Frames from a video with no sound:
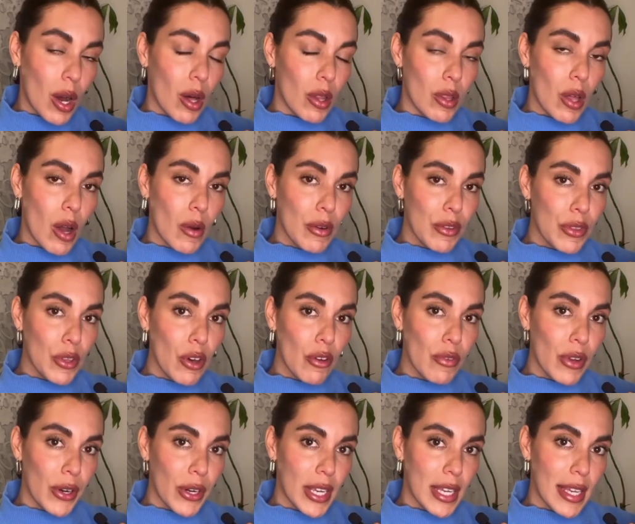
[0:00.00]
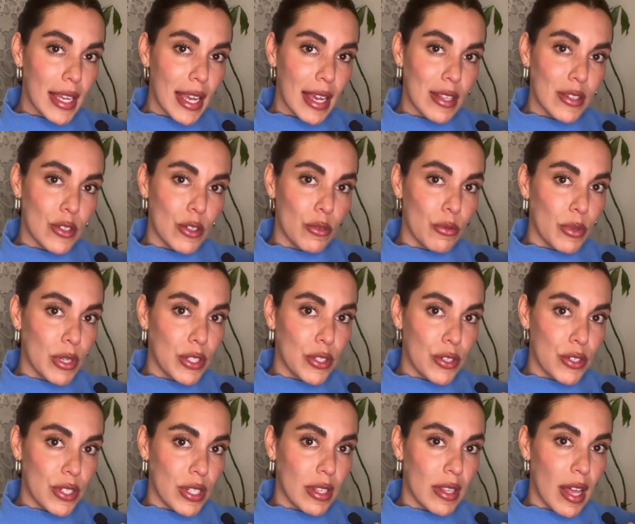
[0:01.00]
along with the Ovarian Cancer
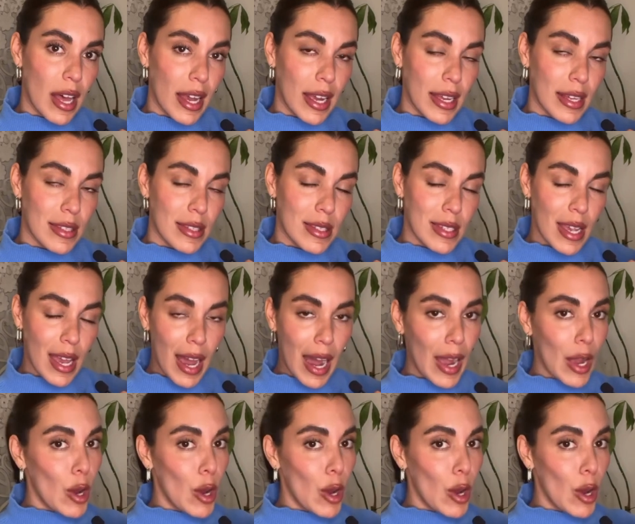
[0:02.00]
Research Alliance.